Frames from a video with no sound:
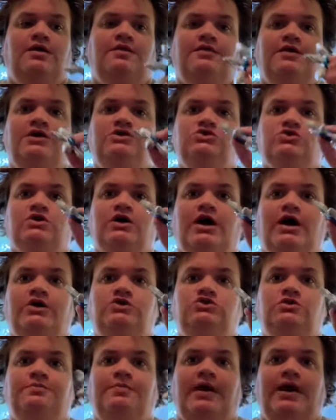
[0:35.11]
These are
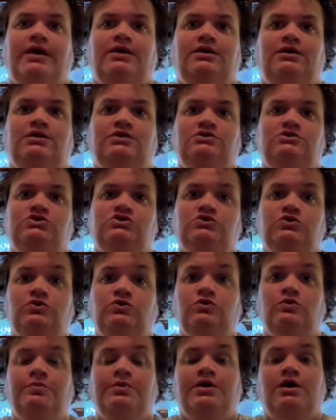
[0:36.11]
contrabanded in
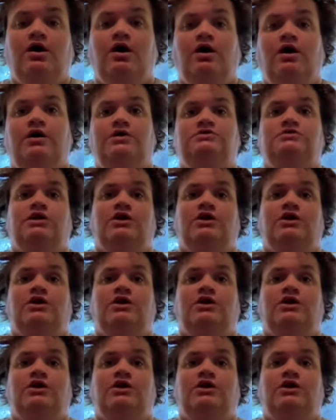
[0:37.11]
school because